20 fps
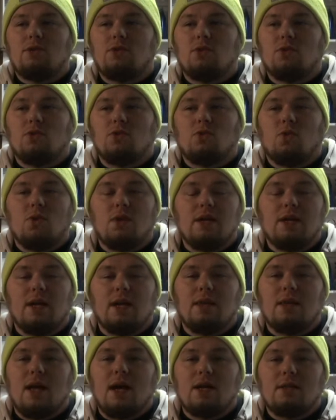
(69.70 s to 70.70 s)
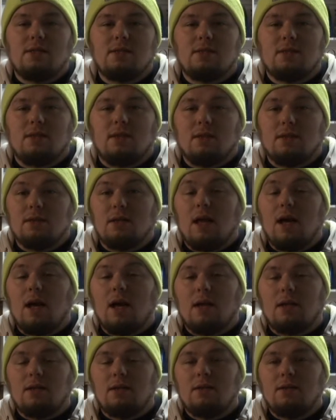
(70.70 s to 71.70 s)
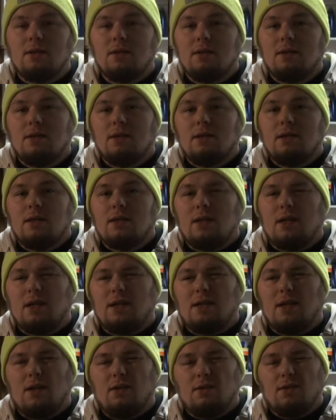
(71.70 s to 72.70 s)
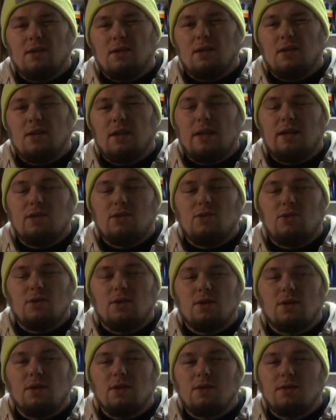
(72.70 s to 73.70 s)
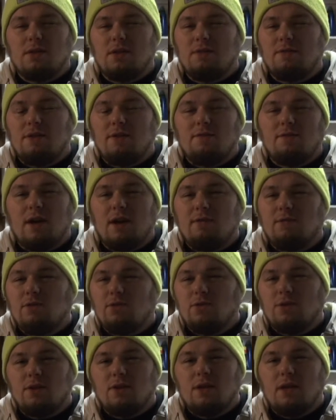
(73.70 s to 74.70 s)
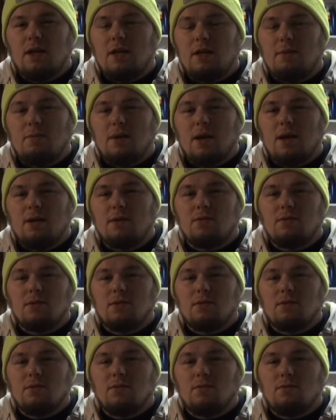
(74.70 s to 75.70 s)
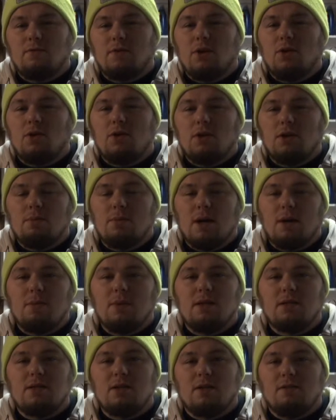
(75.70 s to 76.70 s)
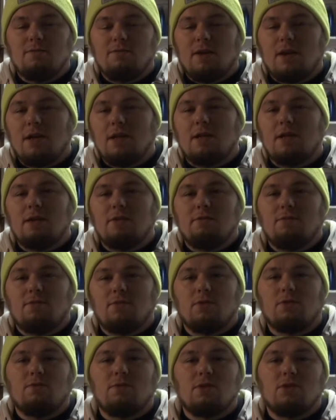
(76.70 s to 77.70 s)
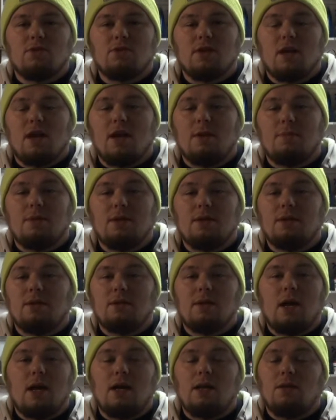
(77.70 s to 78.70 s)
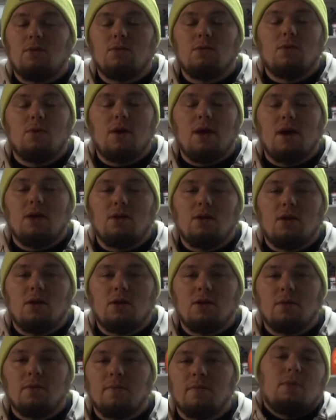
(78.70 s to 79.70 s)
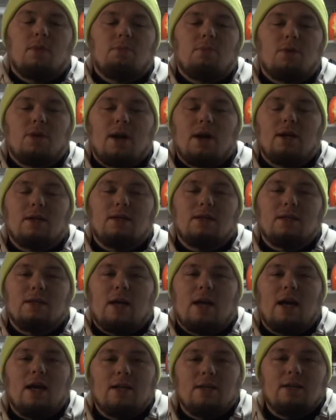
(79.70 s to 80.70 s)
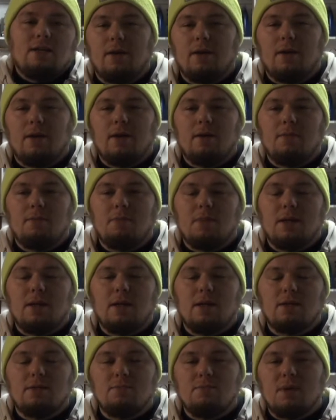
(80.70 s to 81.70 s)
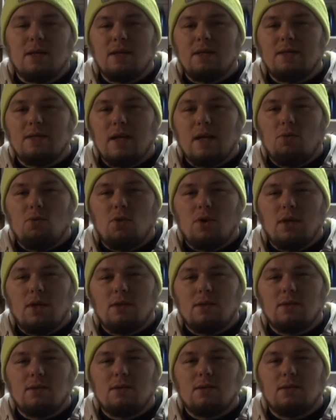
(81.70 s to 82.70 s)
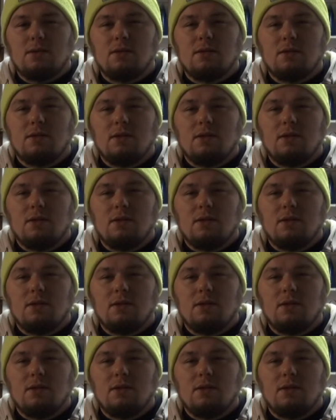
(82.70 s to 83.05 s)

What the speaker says: turned 20, I lost a lot. I got down to like 275, 280 pounds and felt good about myself finally for the first time, and I don't know how long. But prior to that, being as big as I was